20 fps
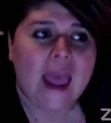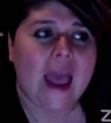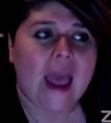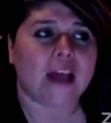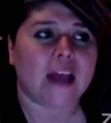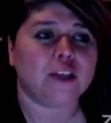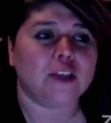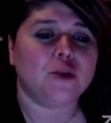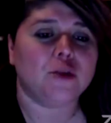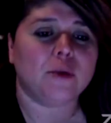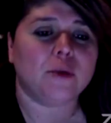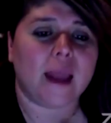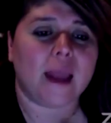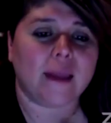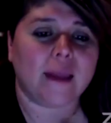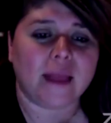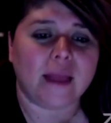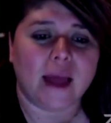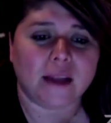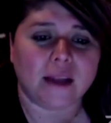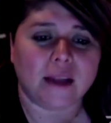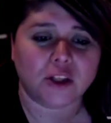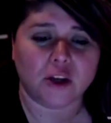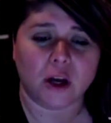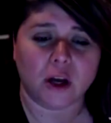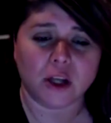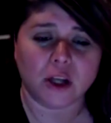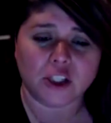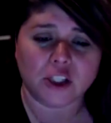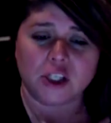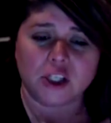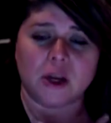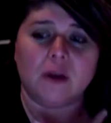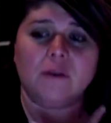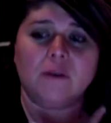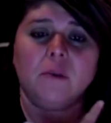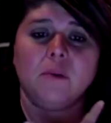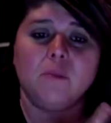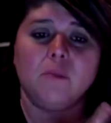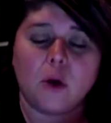And you get that gush of
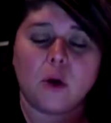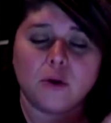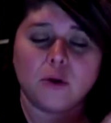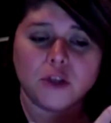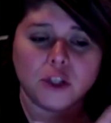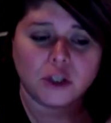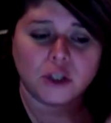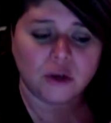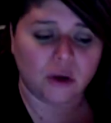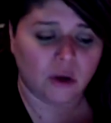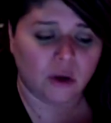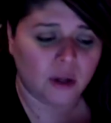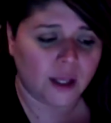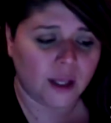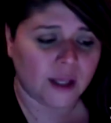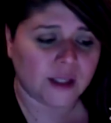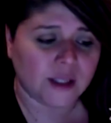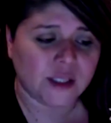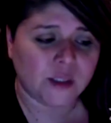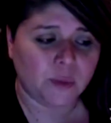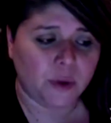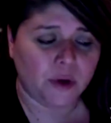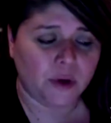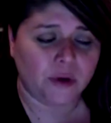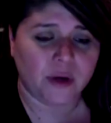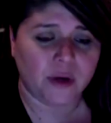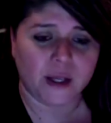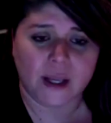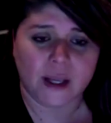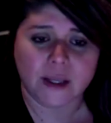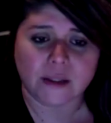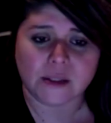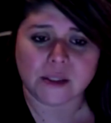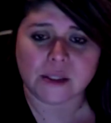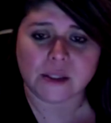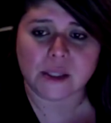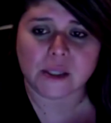emotional experience